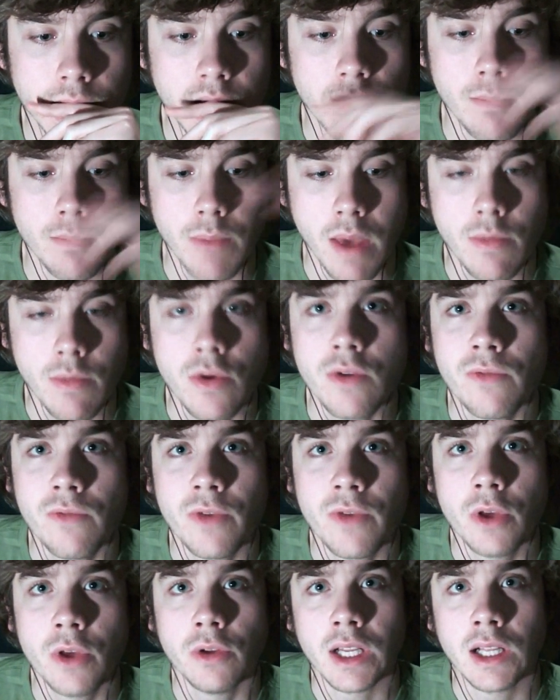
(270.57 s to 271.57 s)
maybe you
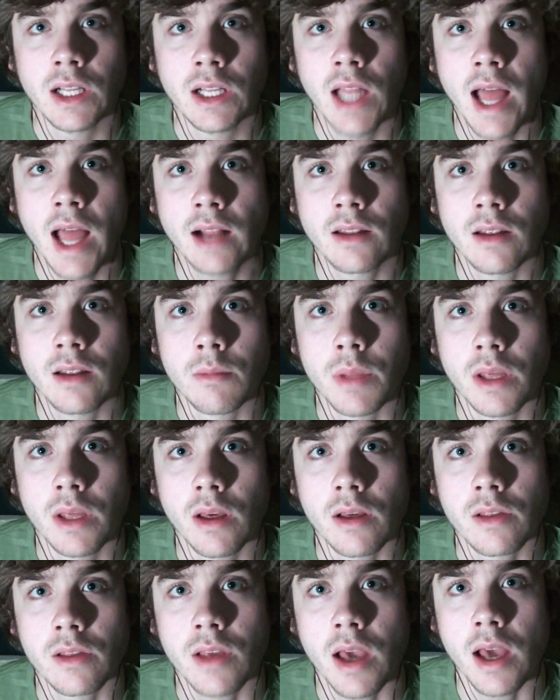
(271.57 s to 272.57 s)
feel neglected
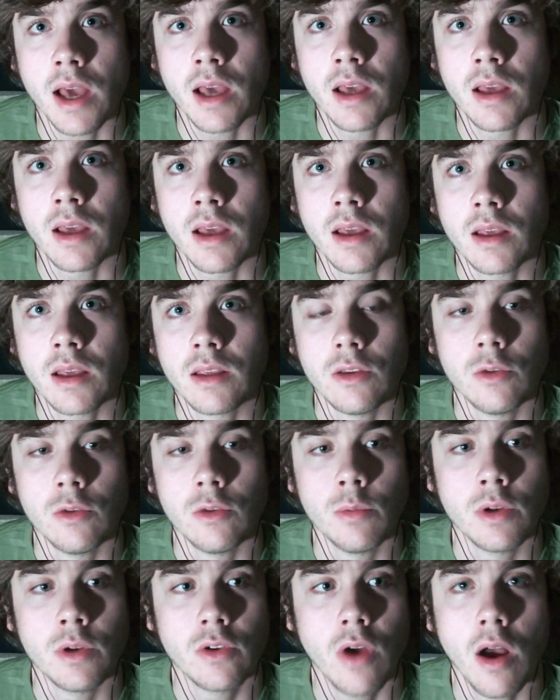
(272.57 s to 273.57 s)
because you've
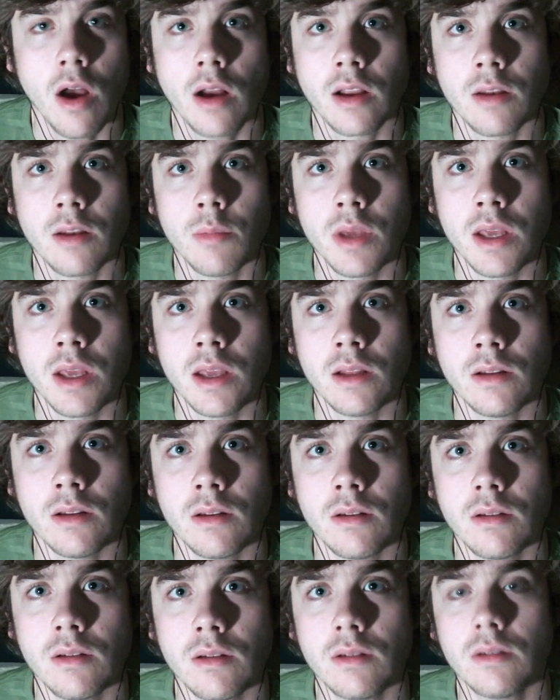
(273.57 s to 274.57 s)
been talking to me,
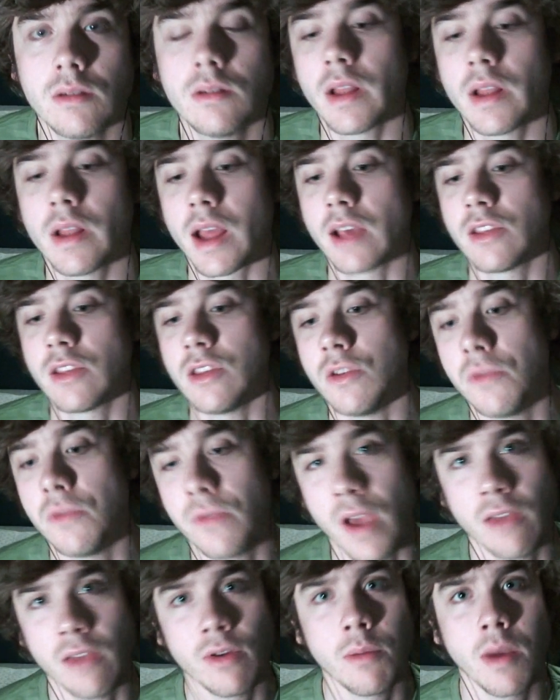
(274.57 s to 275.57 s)
and like I see you
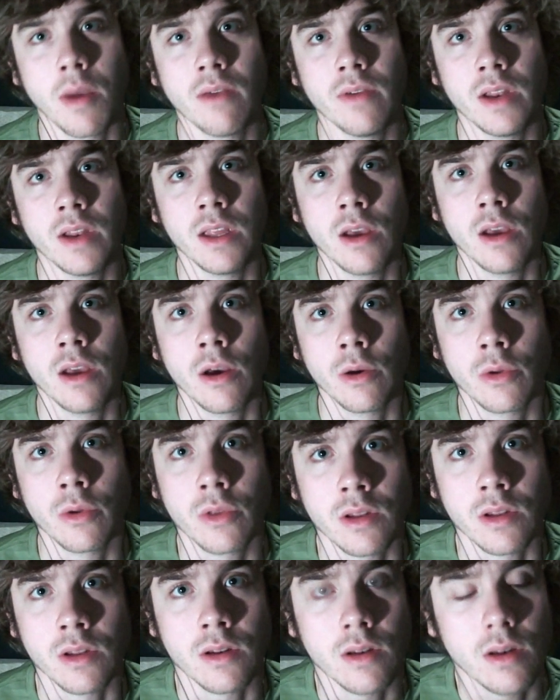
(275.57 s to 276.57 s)
favorite my videos,
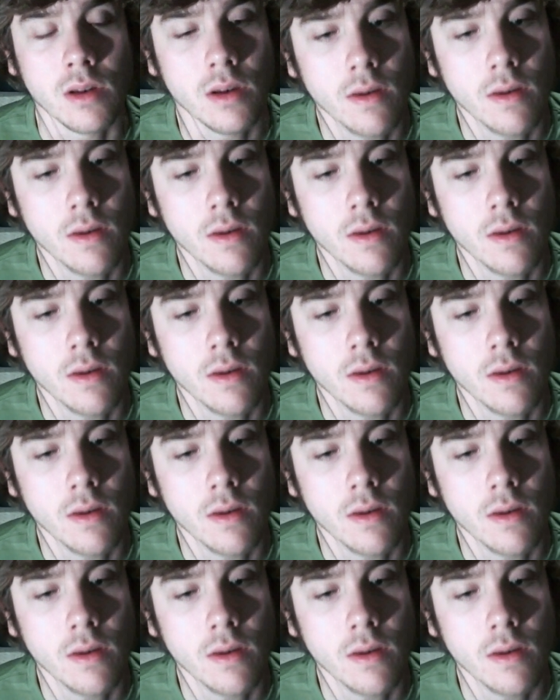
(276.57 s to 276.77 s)
and